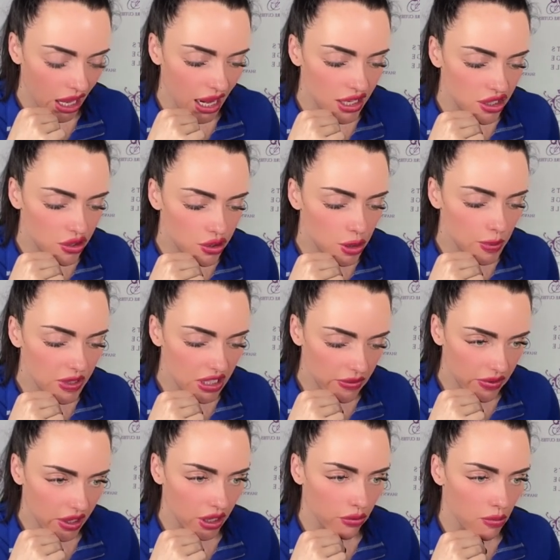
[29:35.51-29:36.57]
And I do
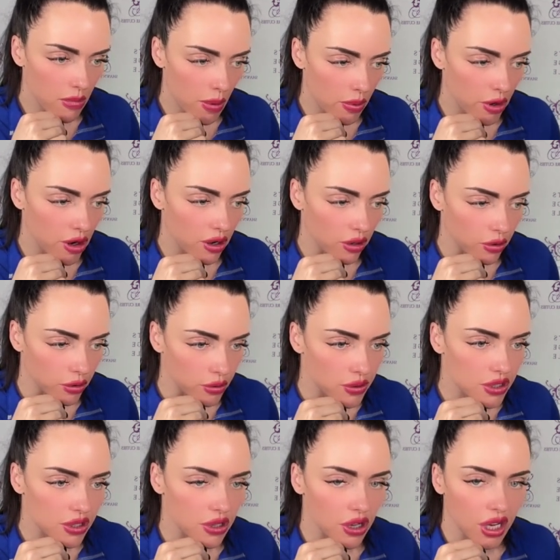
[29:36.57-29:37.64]
specifically remember her
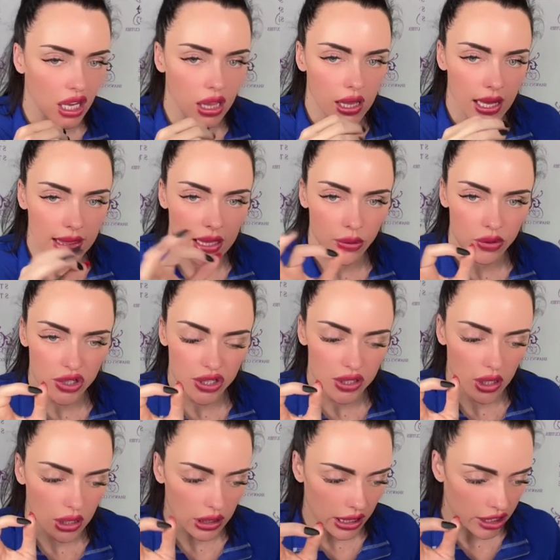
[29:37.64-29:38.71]
glutes looking like they were
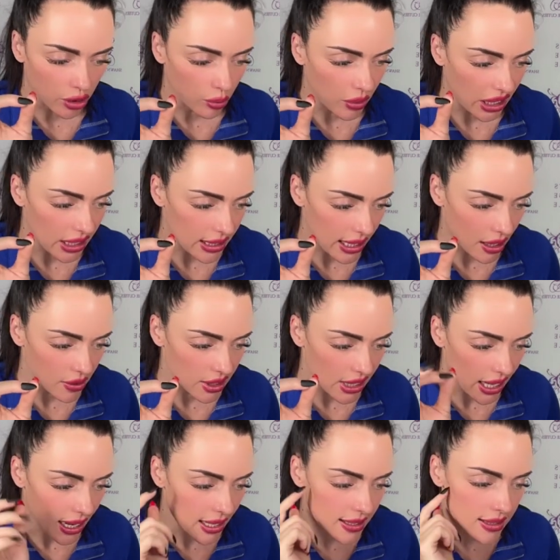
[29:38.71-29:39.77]
just a little bit
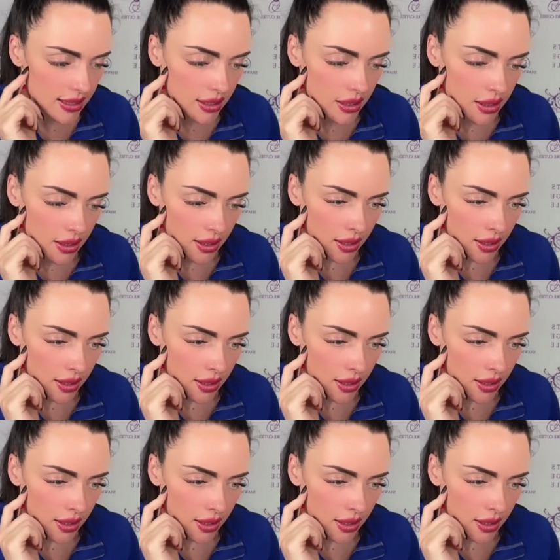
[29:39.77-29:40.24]
downsized.